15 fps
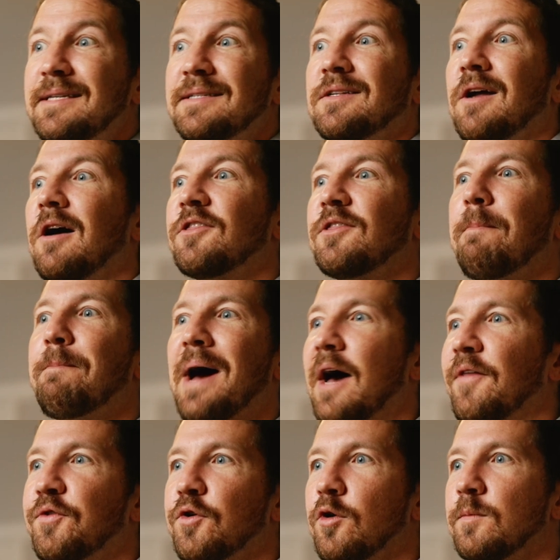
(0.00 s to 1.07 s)
stock the
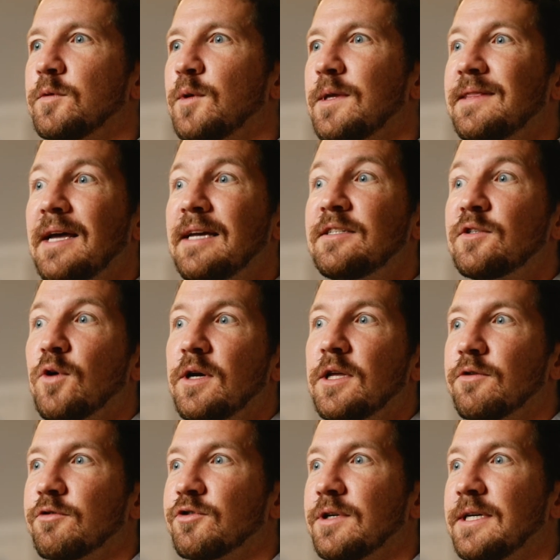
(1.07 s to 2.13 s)
bathrooms with nice
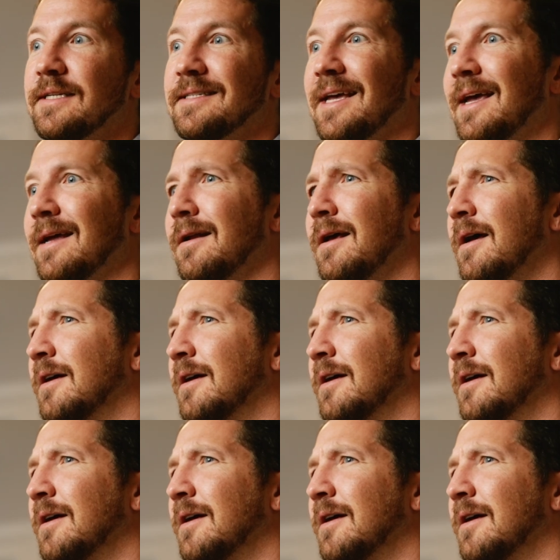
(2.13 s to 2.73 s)
toiletries, and